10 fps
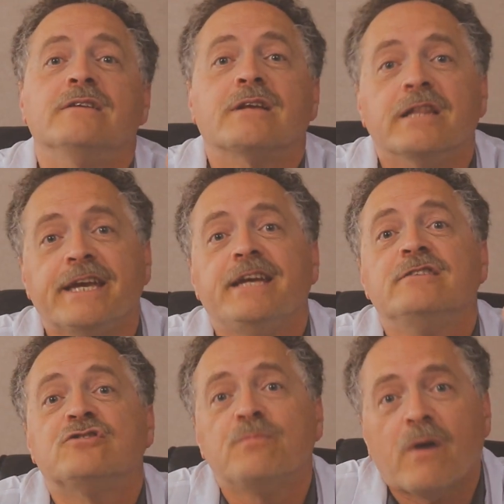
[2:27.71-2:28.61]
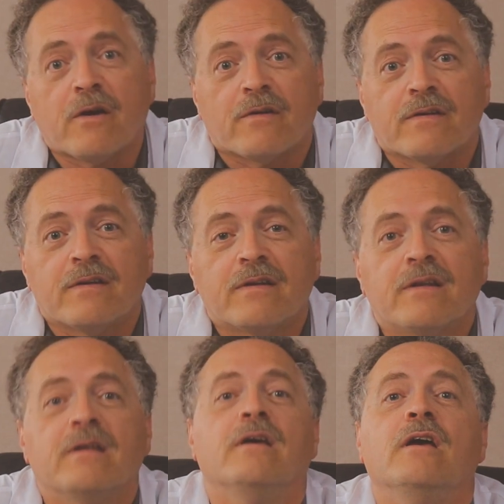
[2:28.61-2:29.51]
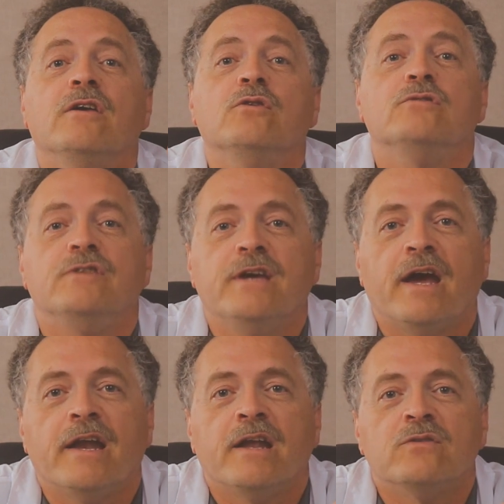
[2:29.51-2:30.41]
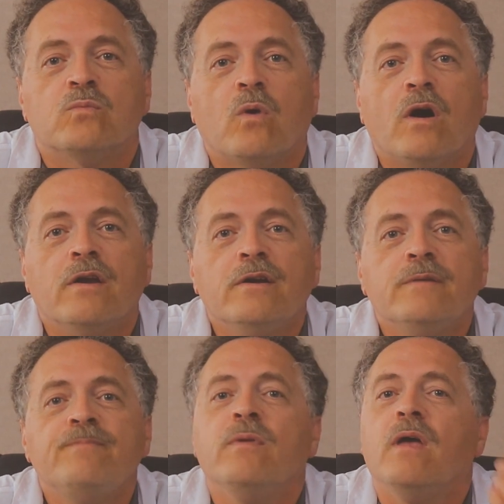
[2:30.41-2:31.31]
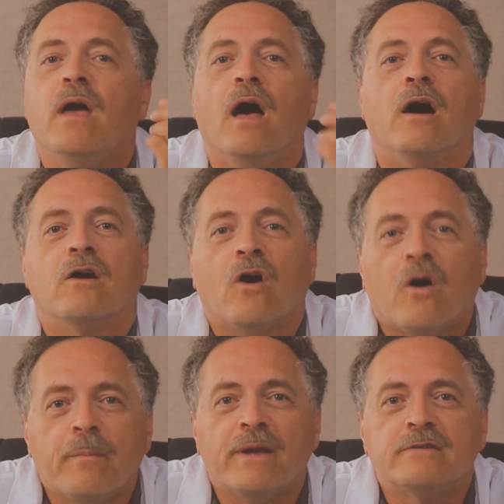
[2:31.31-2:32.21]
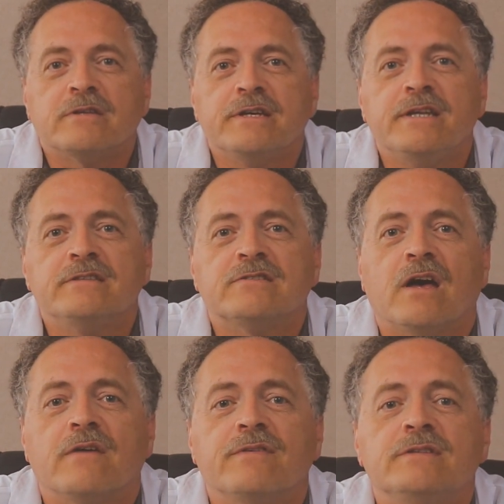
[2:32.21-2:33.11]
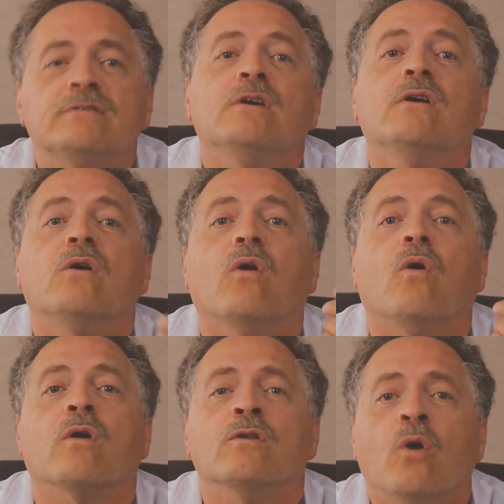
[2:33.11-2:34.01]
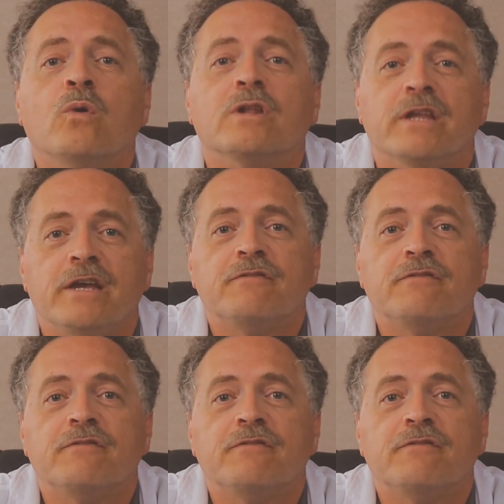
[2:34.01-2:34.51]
Clean smart. Use deionized water, alcohol-based cleaning solvents, or no clean